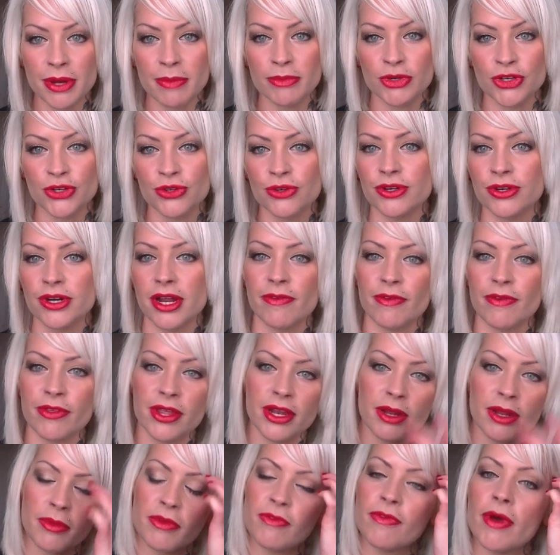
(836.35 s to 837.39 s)
I'm sure
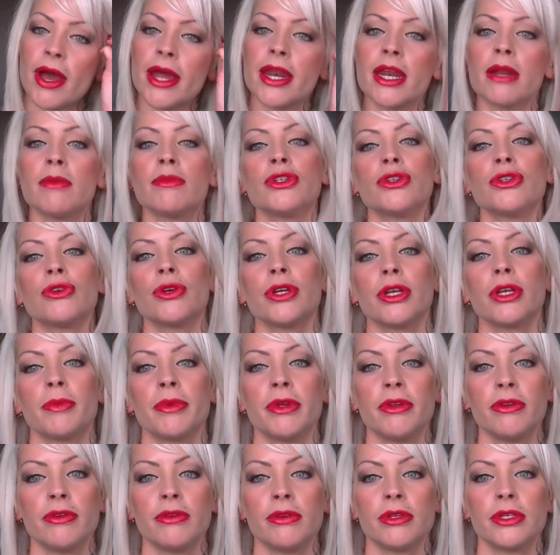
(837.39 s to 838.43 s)
everything will be fine, and I'm sure you'll
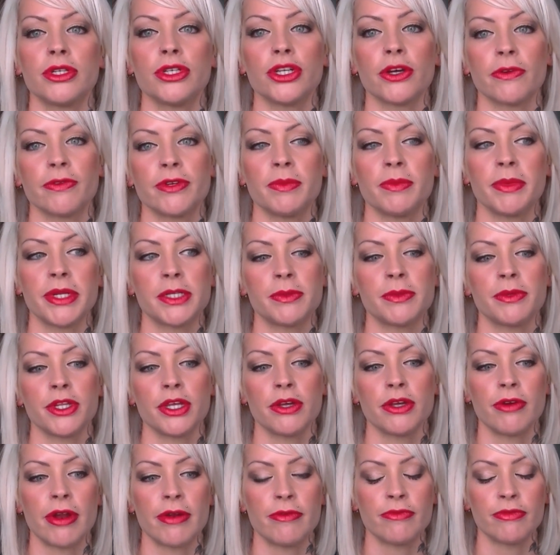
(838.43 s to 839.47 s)
be chuffed to bits with
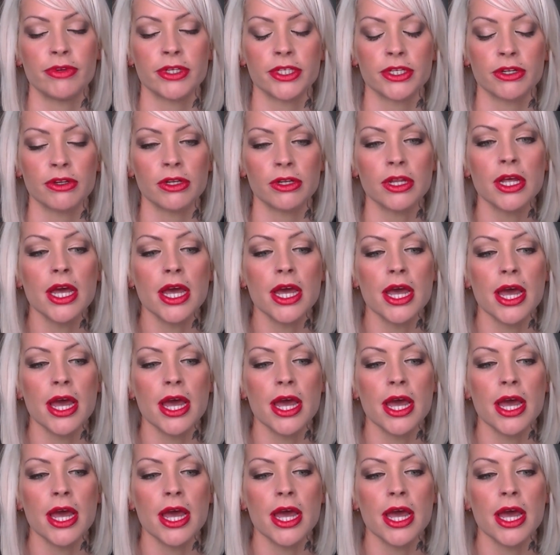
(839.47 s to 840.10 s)
your end result.